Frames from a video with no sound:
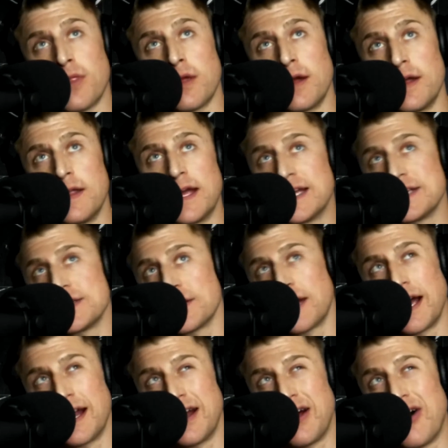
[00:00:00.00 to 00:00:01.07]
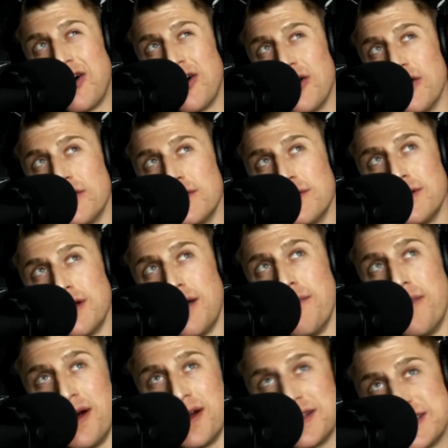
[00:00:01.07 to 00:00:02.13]
I guess they're kind of all
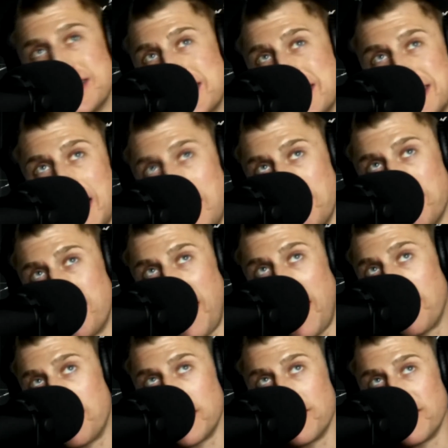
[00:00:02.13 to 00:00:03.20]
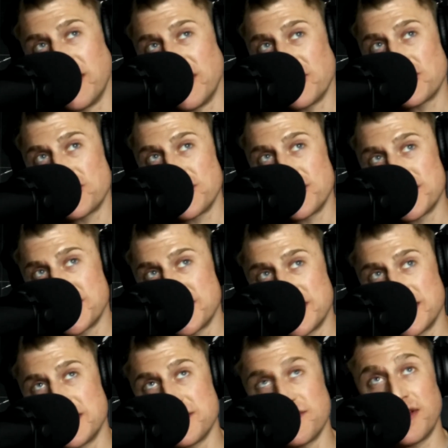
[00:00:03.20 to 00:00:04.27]
amongst the same family of industries in the
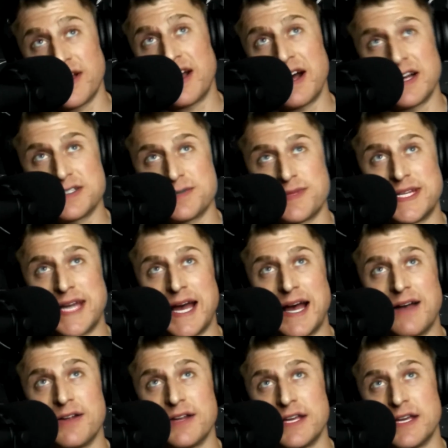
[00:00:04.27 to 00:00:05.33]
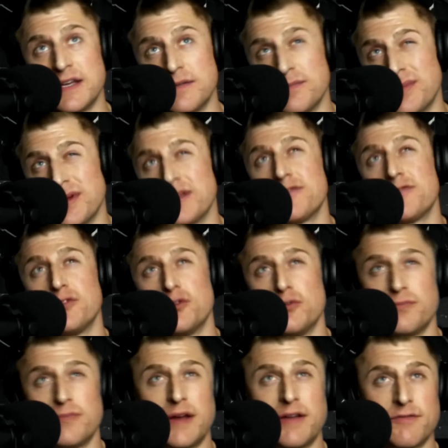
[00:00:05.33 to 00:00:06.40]
sense of like hospitality, but food
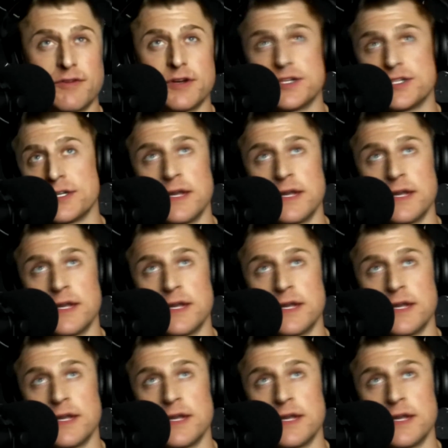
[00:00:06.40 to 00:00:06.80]
and beverage.